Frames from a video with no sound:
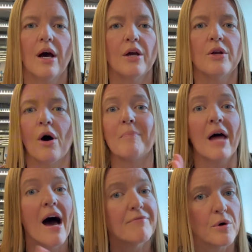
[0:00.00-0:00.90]
I'm
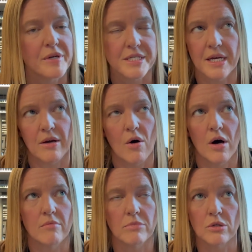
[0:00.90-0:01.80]
not focusing
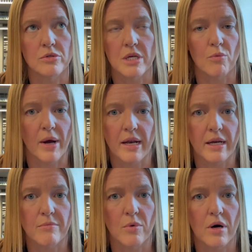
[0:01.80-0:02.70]
on losing weight
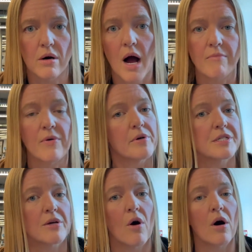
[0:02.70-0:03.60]
anymore. I'm
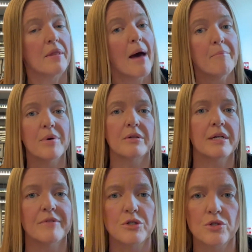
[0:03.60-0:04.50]
focusing on that building
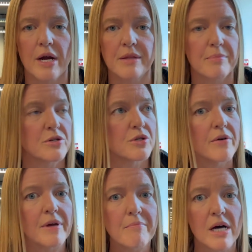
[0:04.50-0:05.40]
of the strength,
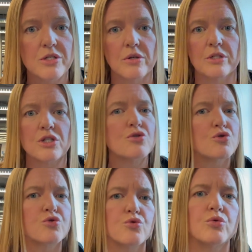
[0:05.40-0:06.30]
preserving muscle, and just
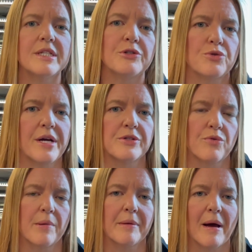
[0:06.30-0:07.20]
truly
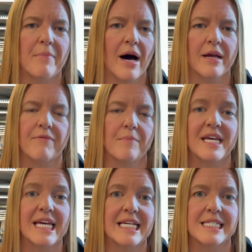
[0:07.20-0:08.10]
transforming my body from
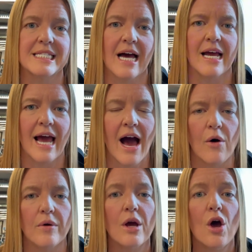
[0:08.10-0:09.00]
the inside
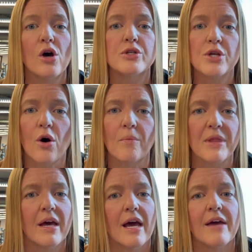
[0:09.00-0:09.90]
out. So
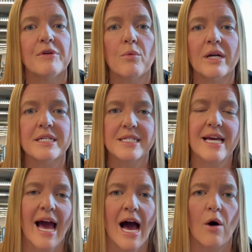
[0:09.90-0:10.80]
if you want to see
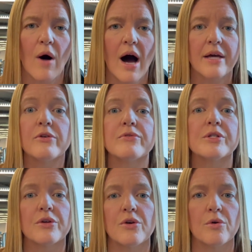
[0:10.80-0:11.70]
how I use
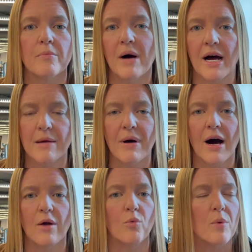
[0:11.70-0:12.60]
the Hume Body
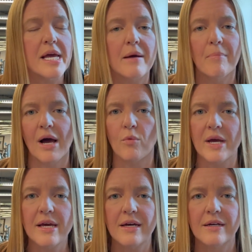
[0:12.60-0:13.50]
Pod week by week,